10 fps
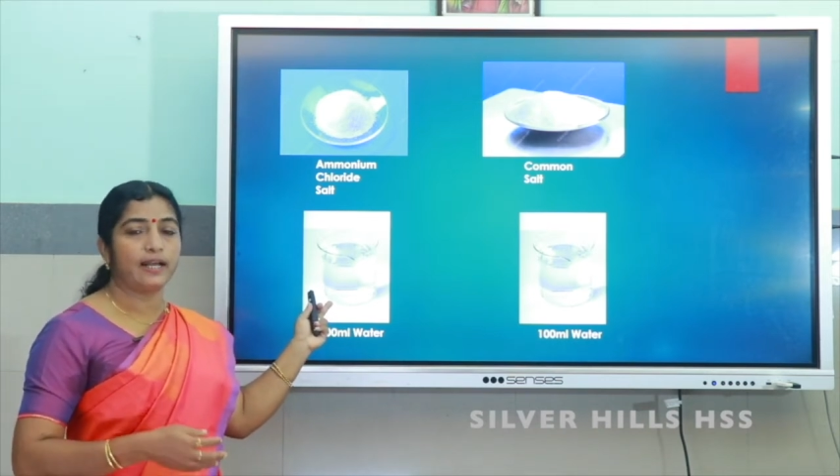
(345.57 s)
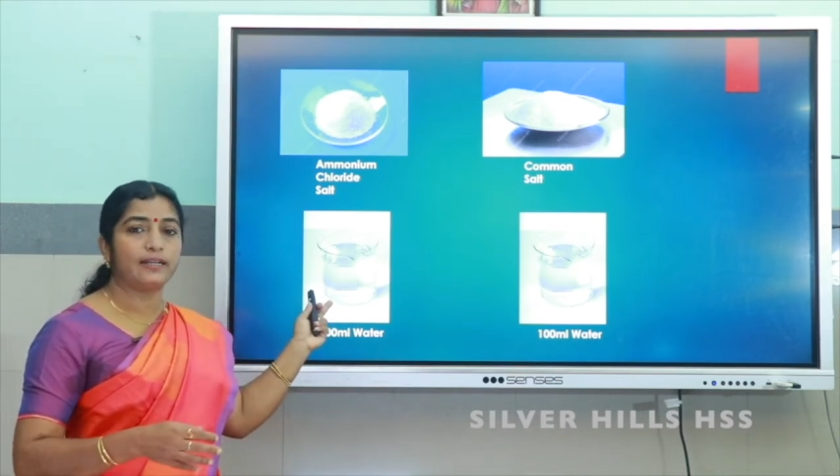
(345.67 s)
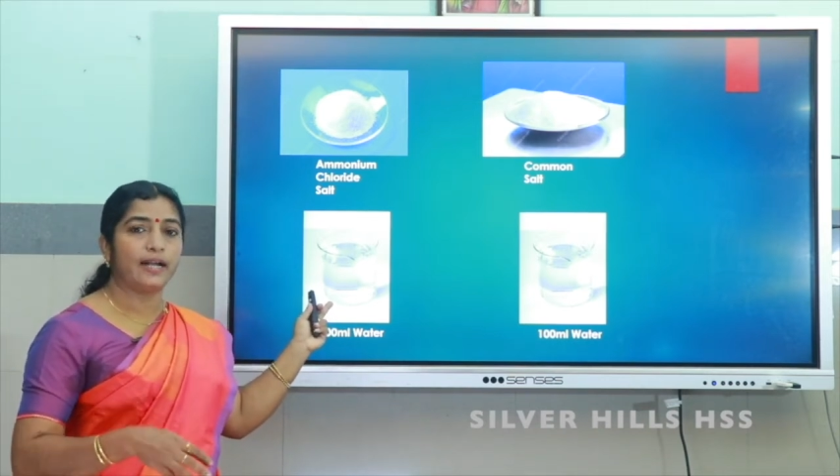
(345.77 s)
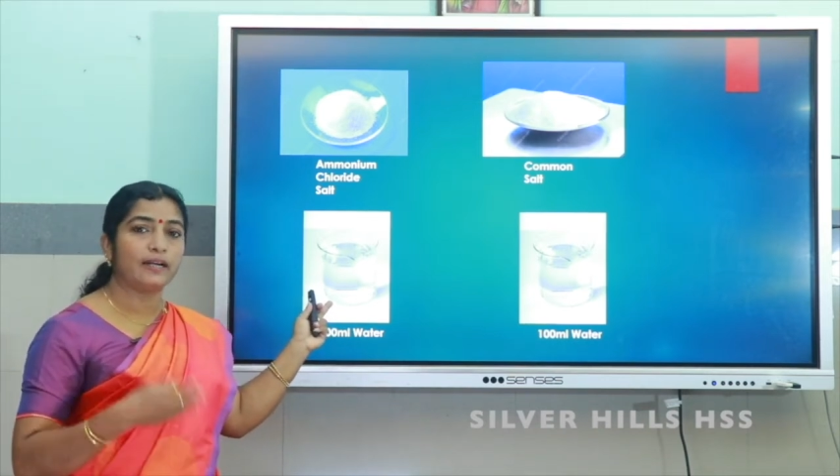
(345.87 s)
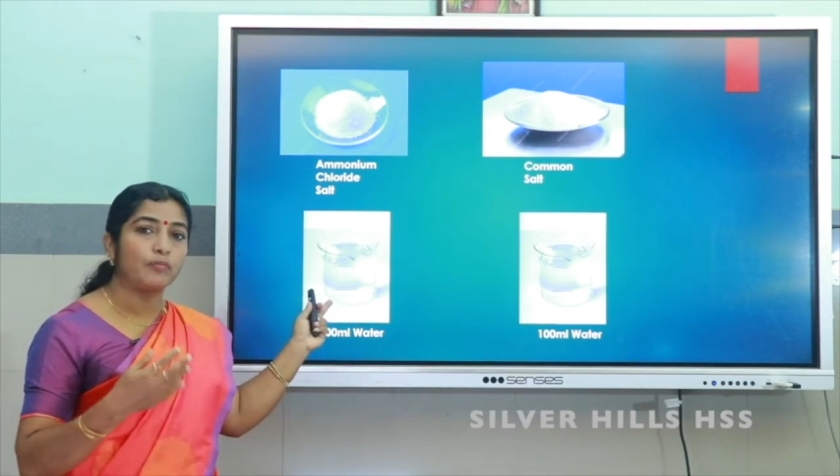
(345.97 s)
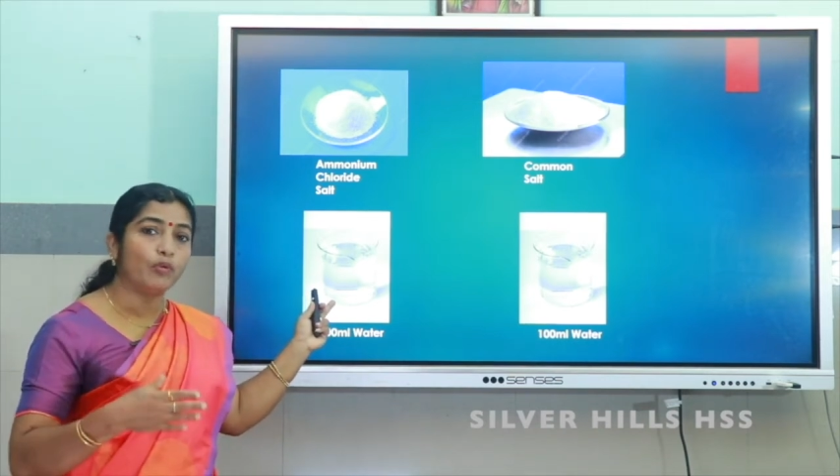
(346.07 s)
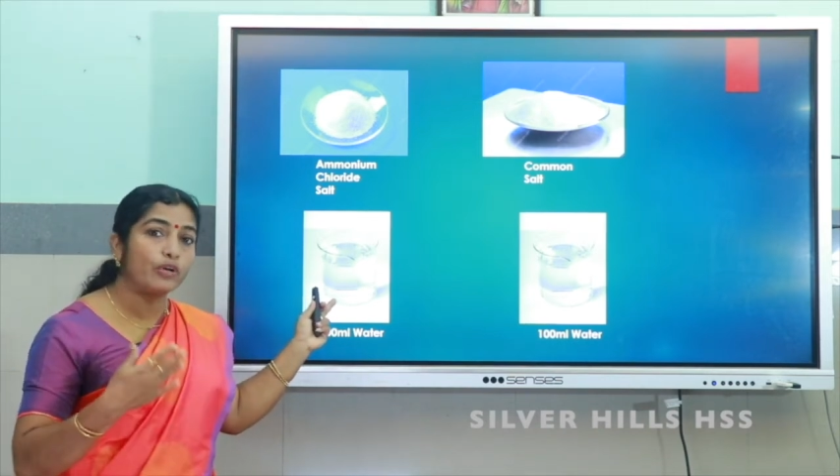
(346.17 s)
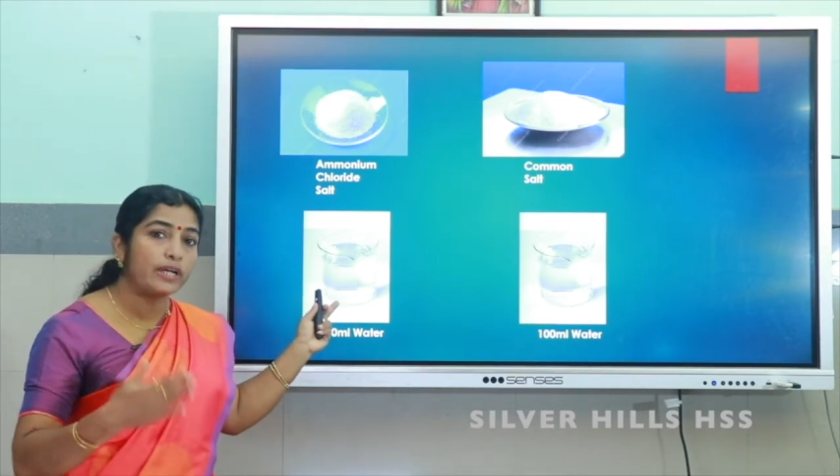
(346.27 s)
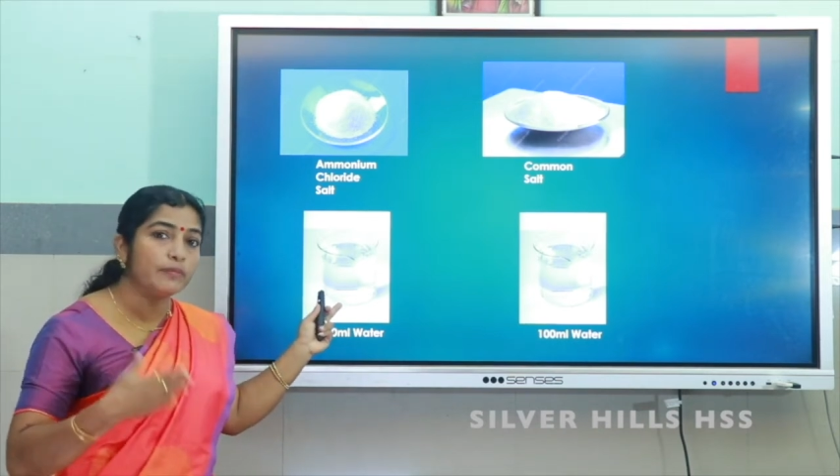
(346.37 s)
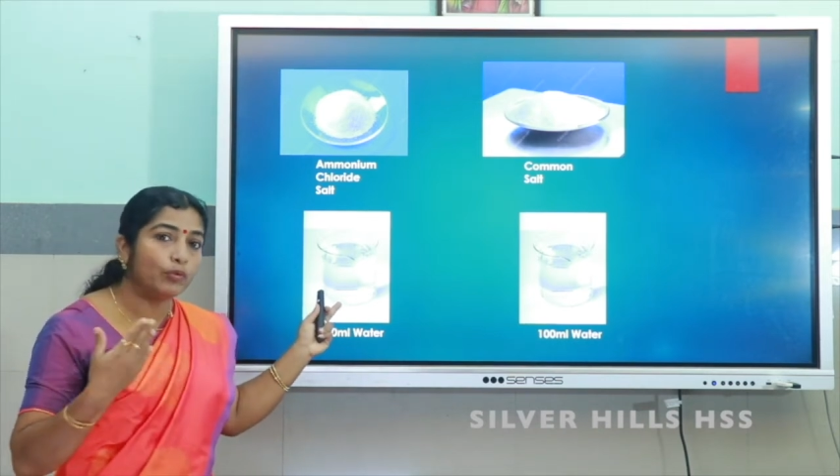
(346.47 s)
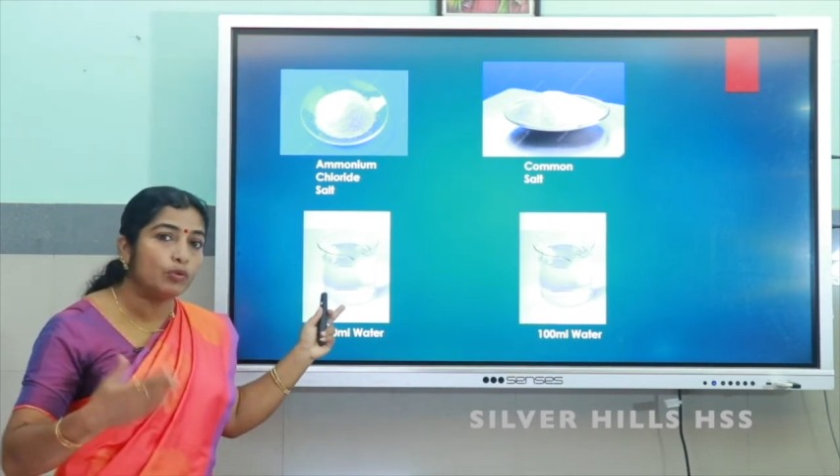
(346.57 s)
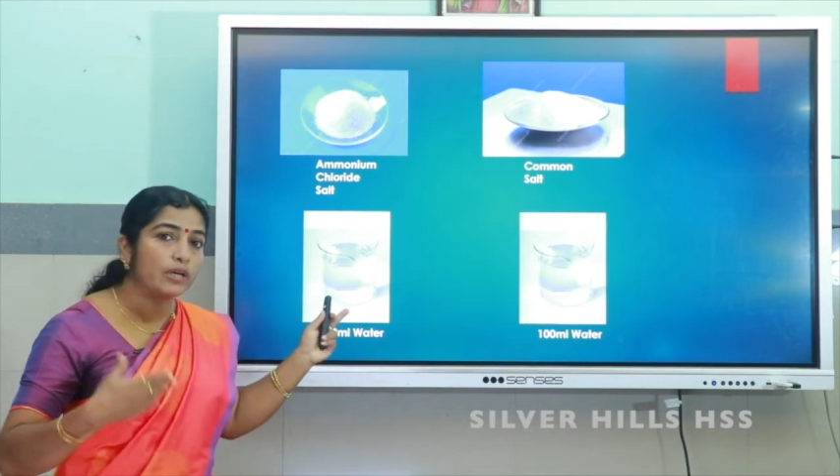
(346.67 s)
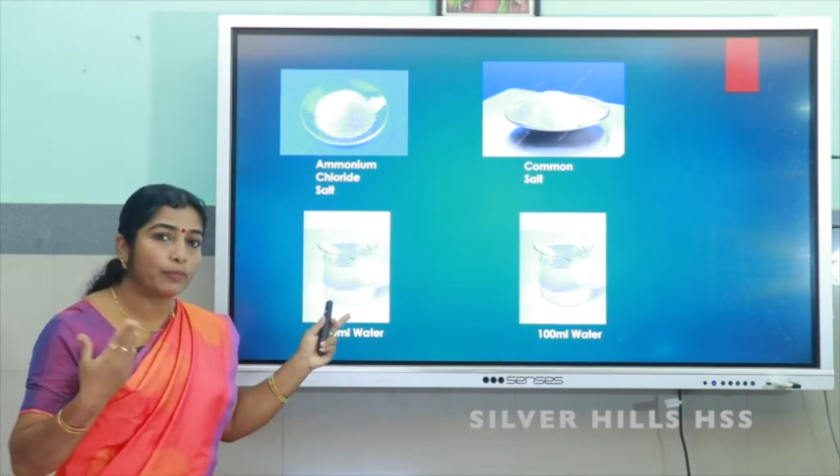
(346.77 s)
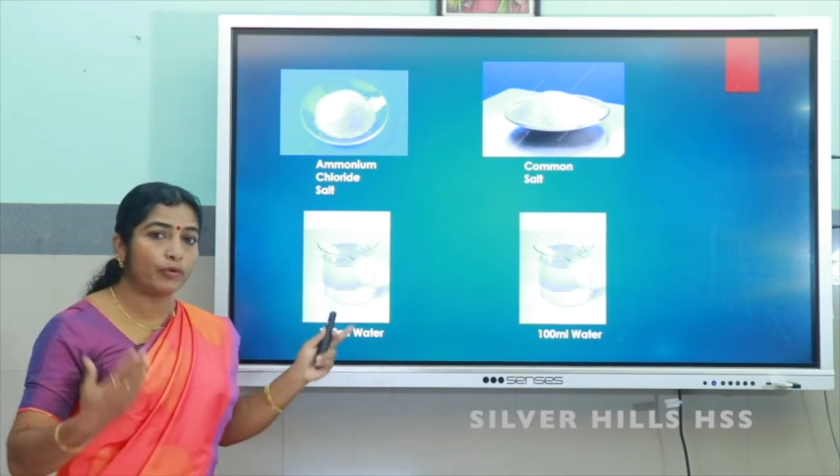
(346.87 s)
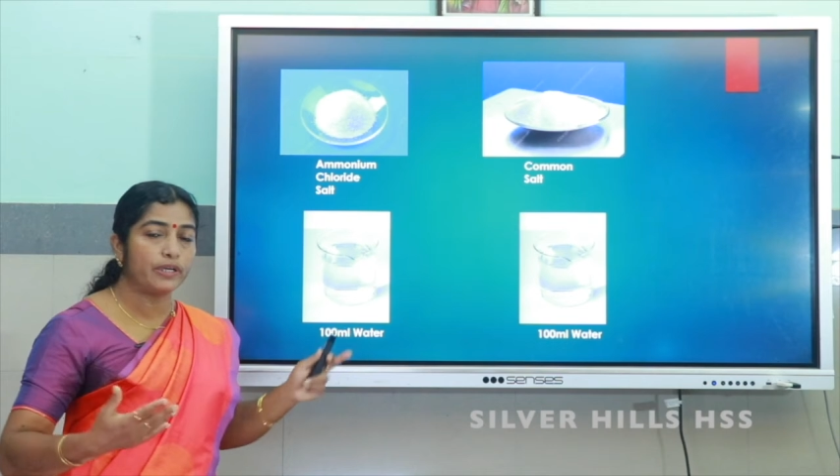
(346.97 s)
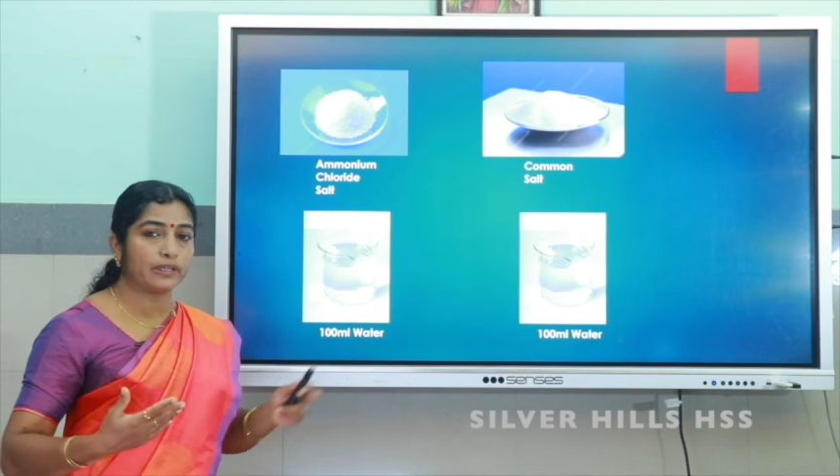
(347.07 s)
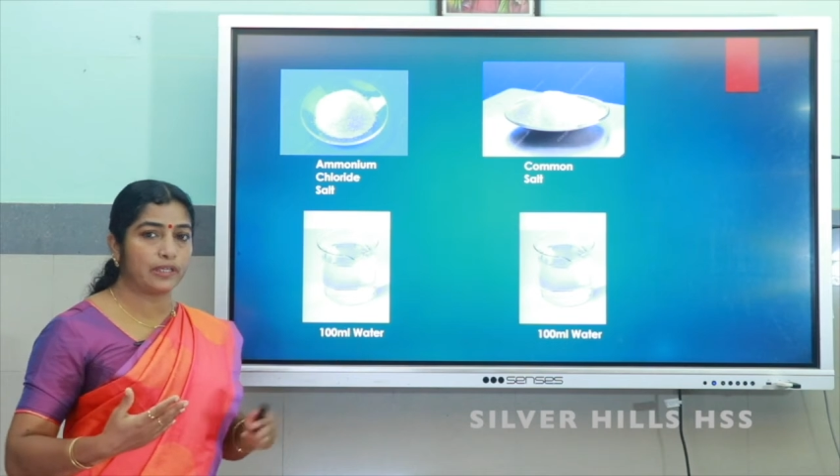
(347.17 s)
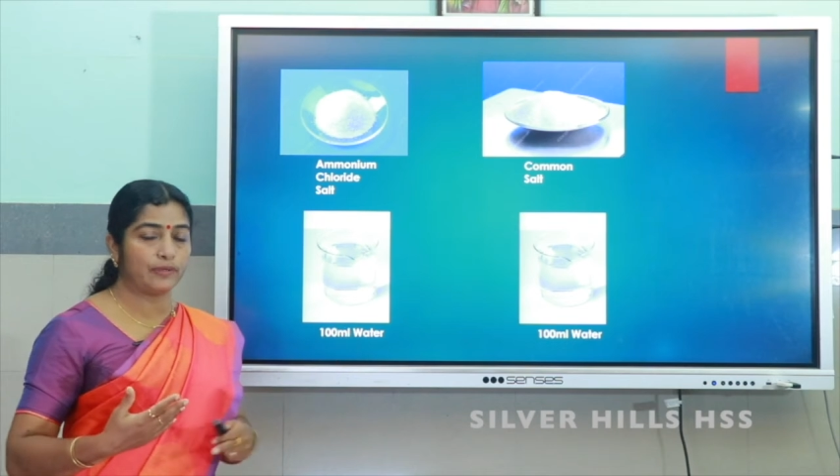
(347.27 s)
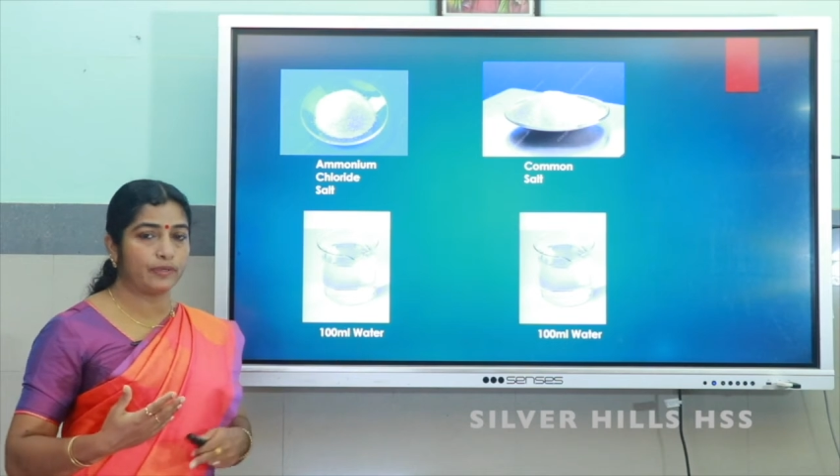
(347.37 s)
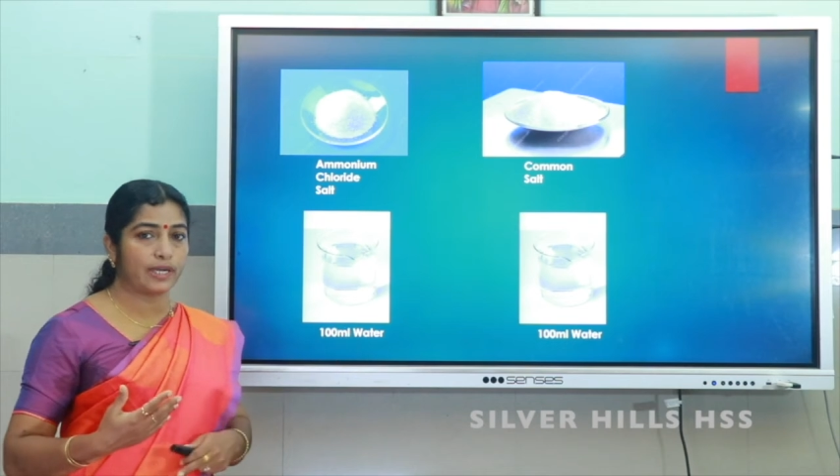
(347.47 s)
And add more and more ammonium
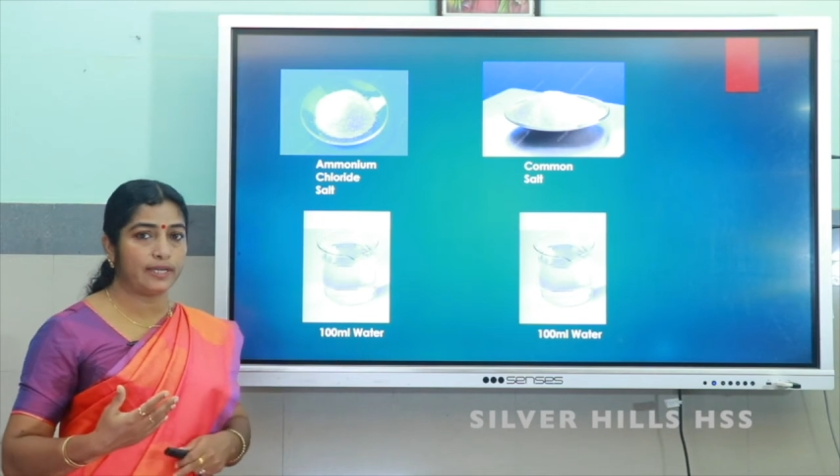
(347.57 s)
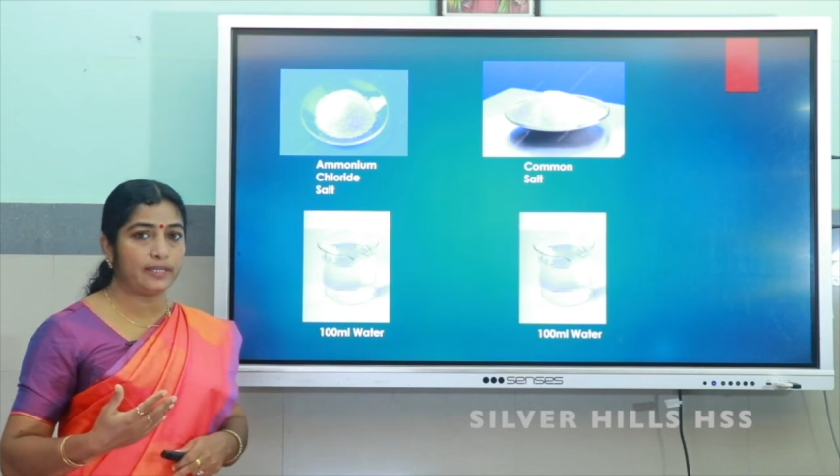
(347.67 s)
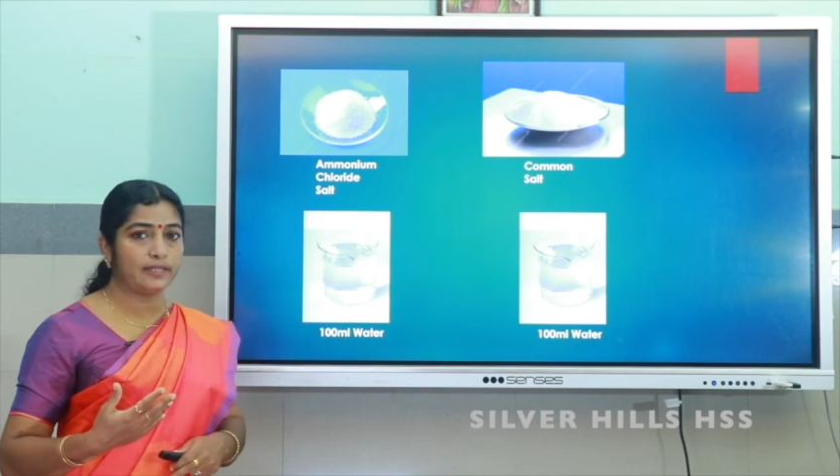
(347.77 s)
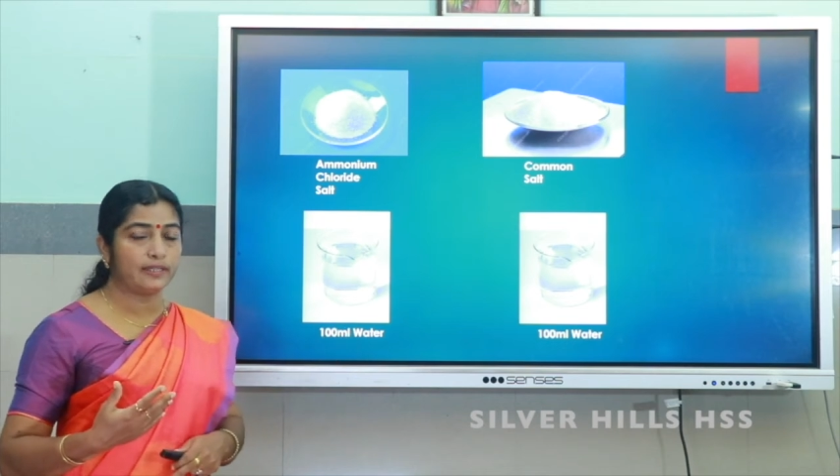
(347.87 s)
chloride.